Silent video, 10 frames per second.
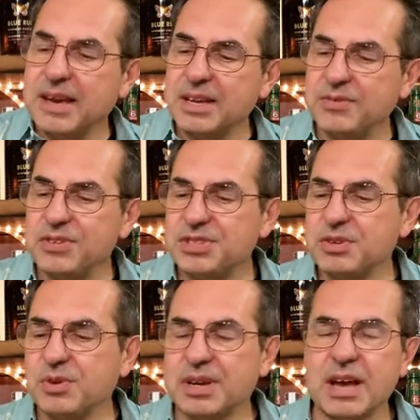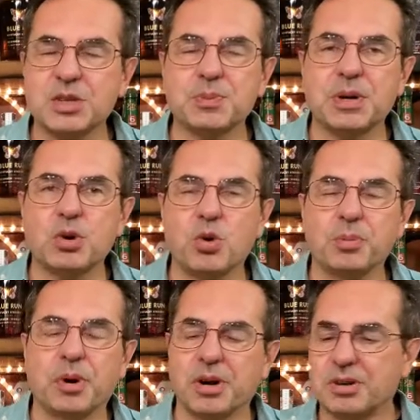Again, if you see Rickhouse by
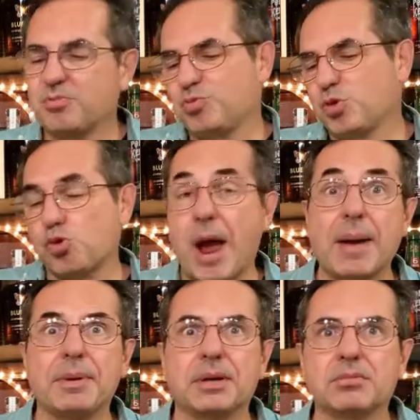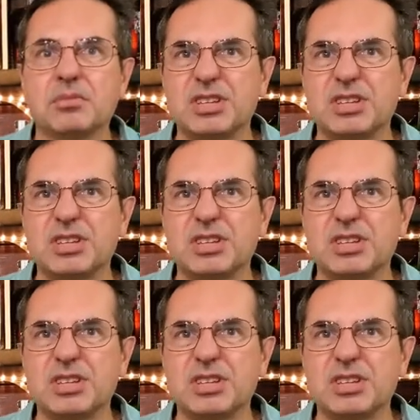Gold Bar, grab it.